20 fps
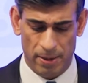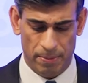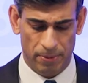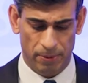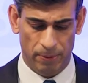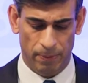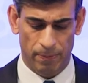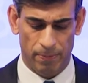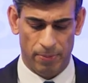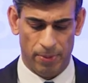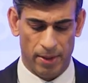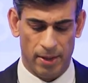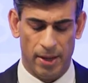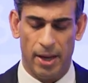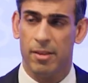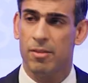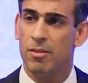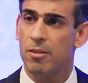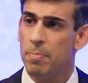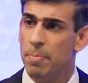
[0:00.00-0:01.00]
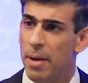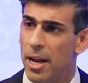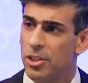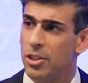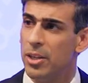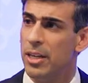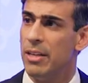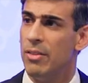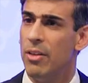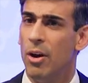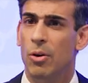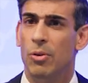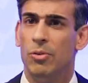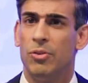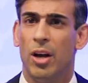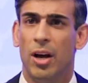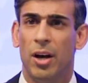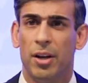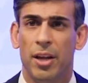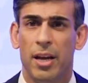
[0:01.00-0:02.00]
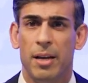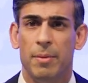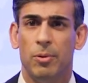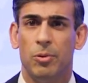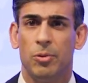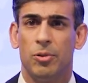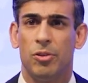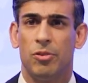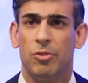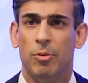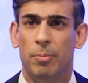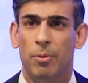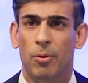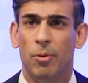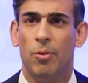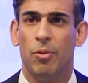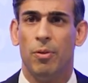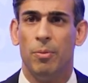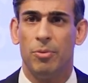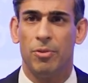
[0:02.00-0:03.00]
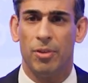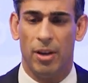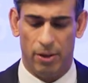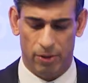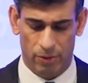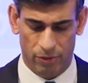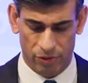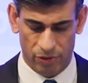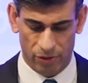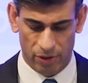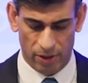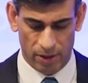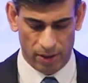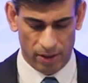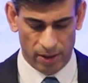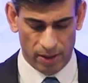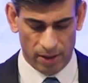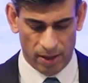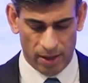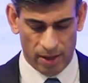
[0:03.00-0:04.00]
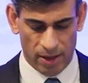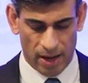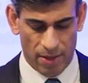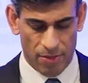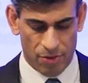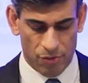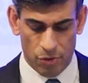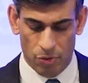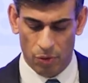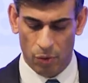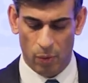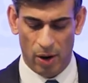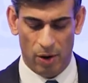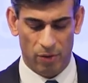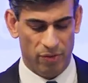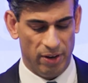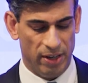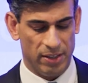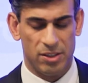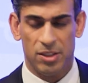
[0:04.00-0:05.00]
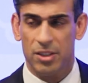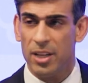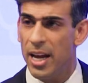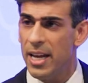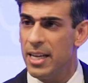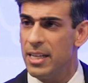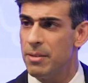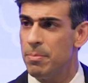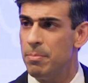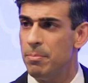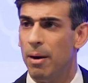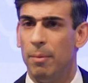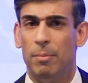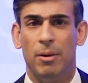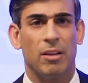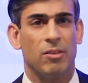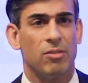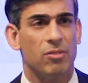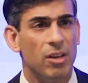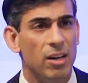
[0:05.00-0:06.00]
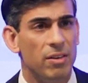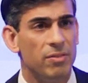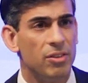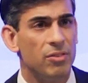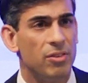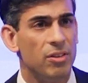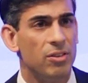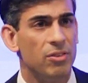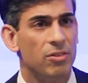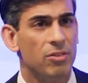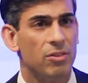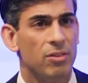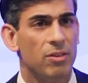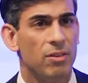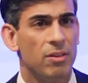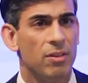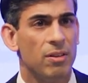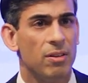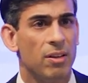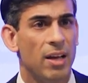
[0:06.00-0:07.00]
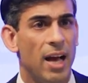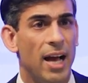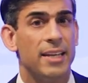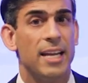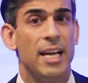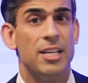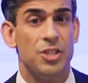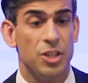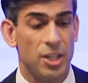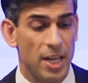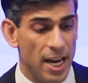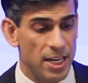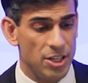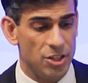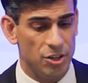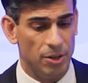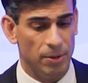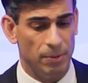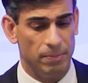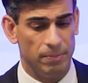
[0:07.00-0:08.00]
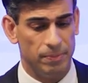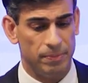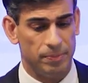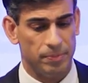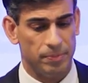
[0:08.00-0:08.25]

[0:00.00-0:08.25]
people, especially those unable to support themselves, and through the welfare state, public services, and education.